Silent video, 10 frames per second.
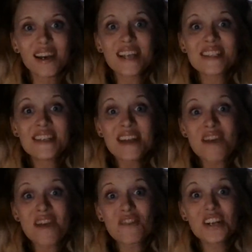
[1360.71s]
it's
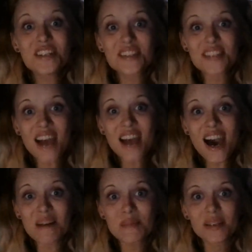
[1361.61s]
never gonna
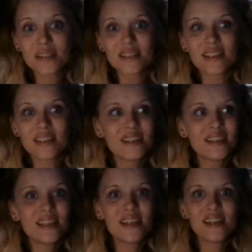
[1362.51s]
stop.
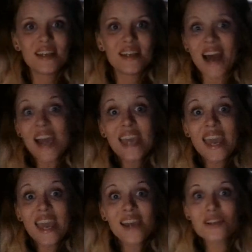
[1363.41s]
And I
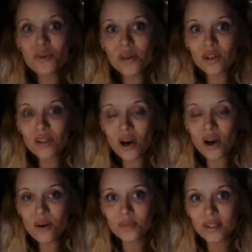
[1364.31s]
can't do it
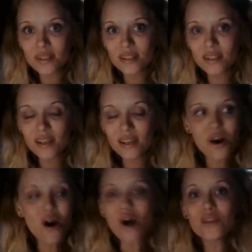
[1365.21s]
alone.
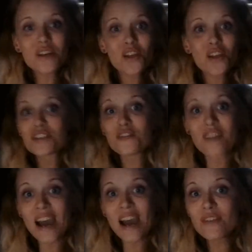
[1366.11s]
All the other
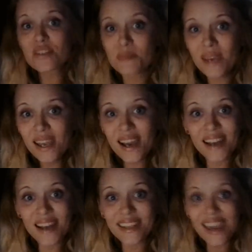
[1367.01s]
survivors speaking
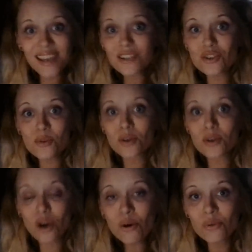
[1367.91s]
on it can't do it
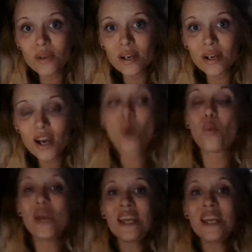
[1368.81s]
alone.
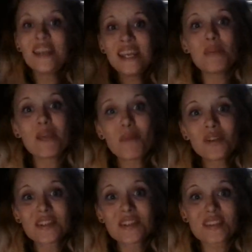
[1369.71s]
We need
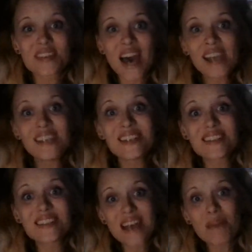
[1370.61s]
people in society to
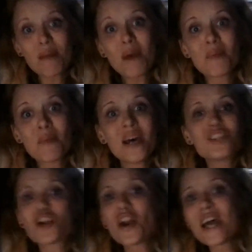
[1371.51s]
step up,
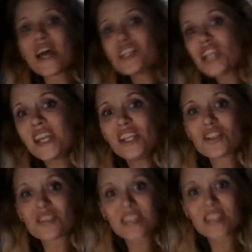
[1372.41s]
start educating
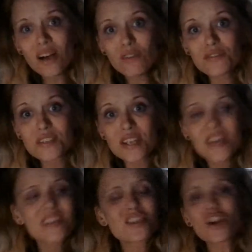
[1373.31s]
yourselves,
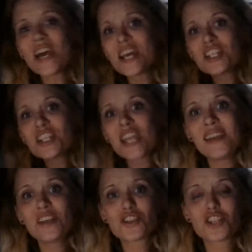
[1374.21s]
start
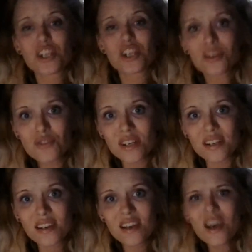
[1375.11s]
educating your
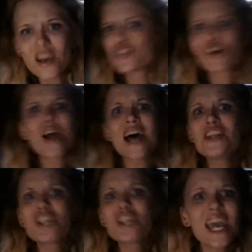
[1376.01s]
children, start
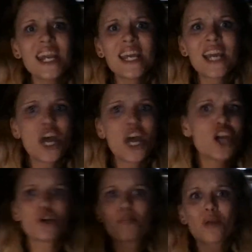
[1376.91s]
educating
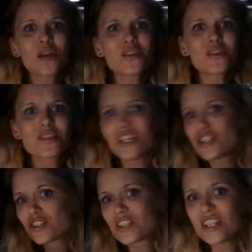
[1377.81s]
your brother's
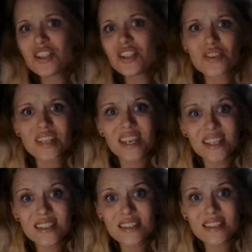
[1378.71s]
kids, your sister's
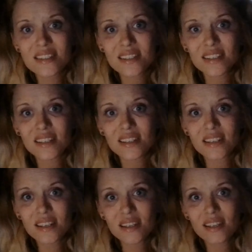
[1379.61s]
kids,
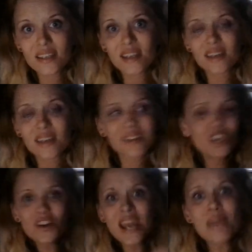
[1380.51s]

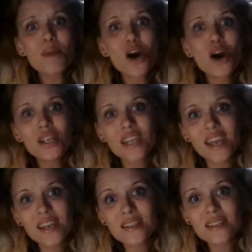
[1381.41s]
your neighborhood
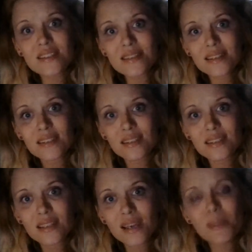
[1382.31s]
kids,
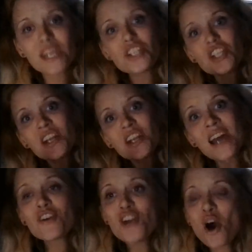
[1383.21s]
because you
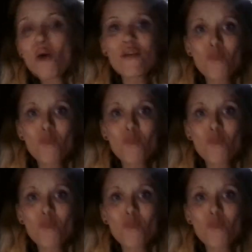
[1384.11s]
never know